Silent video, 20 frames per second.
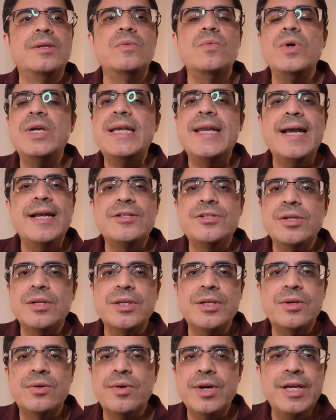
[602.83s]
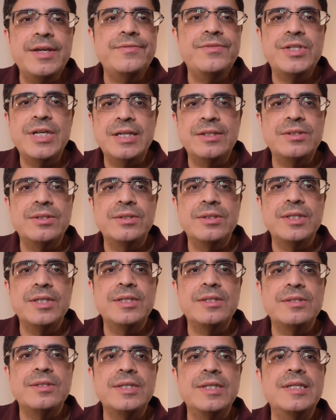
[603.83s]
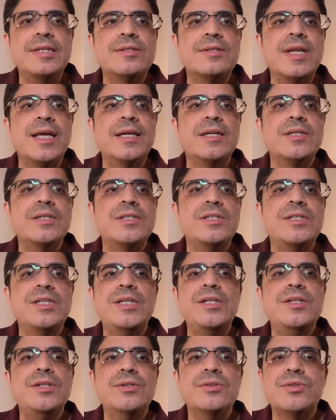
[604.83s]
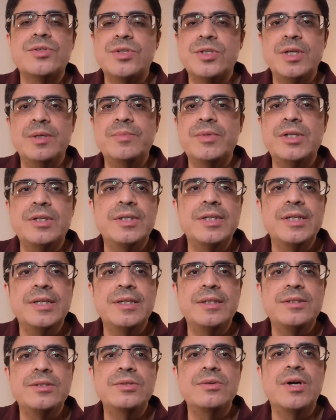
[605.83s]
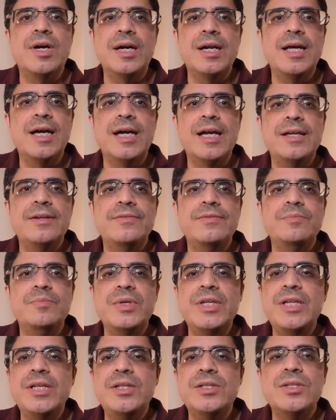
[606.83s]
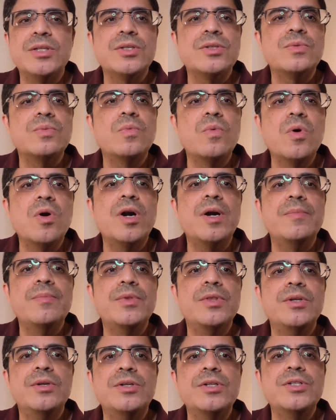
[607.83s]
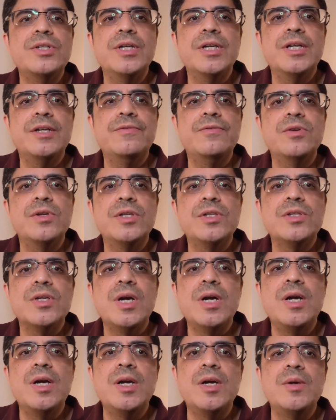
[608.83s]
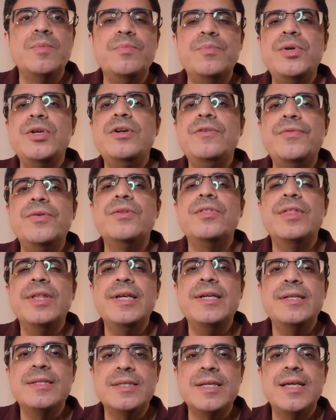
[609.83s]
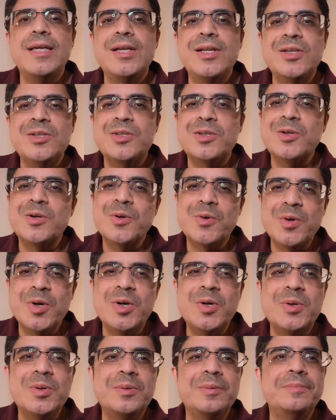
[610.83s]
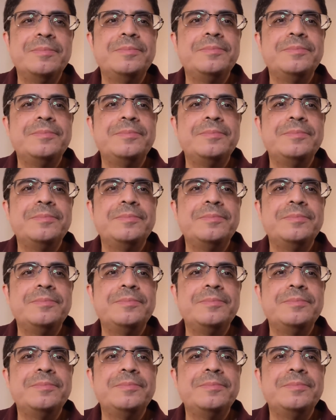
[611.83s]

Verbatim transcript: We naturally crave gentleness. It is like a genial summer into our life. Beneath its warm, nourishing influence, beautiful things in us grow.